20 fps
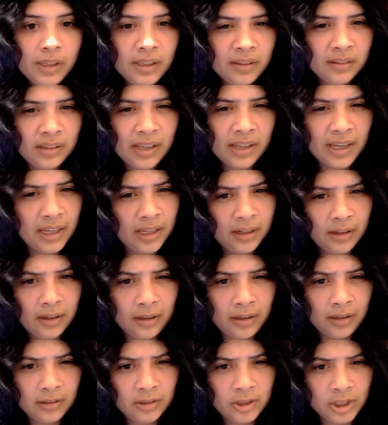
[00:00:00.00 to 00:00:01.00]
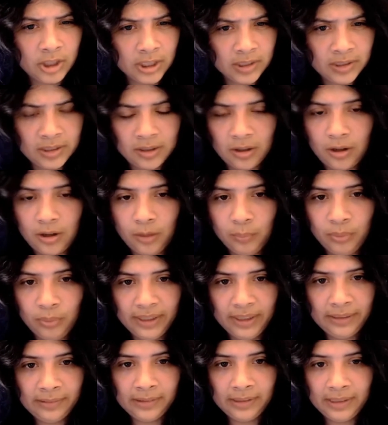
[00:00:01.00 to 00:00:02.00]
they just
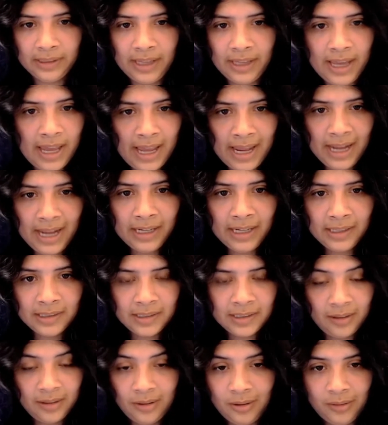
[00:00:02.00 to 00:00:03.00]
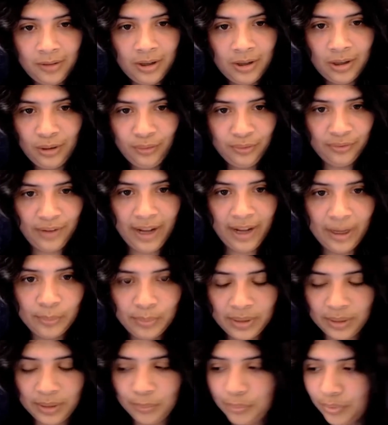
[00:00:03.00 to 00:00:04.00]
blindly hate all fat
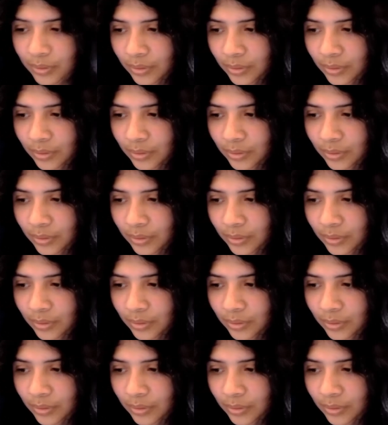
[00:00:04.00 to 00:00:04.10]
people.